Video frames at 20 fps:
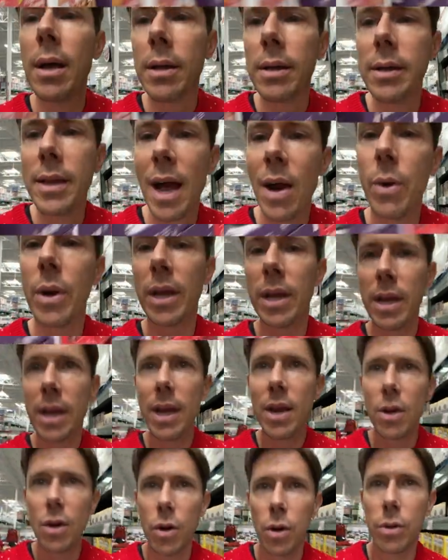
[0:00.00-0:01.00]
down
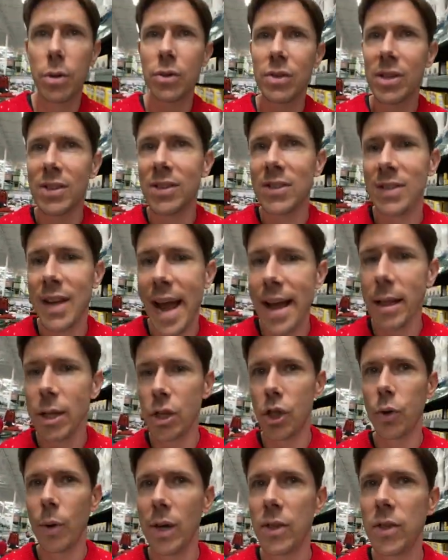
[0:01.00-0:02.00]
here, there's a salad
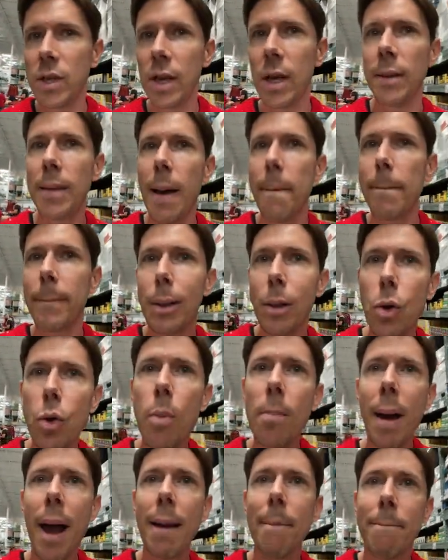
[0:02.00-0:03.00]
dressing that blew
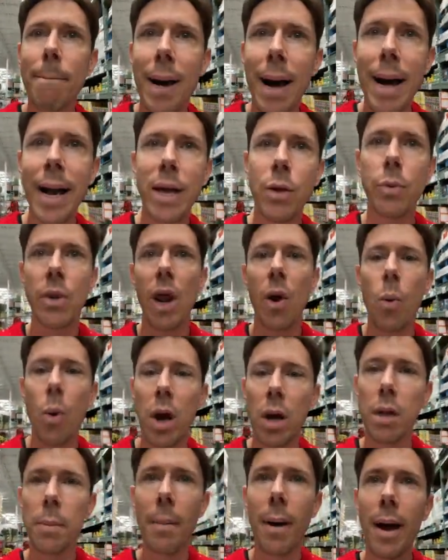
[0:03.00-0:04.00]
my mind when I
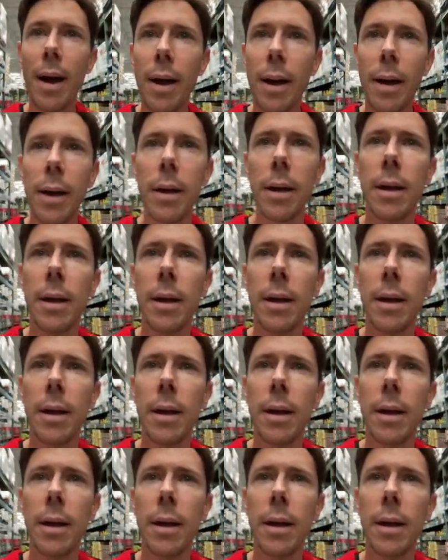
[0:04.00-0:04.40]
walked by.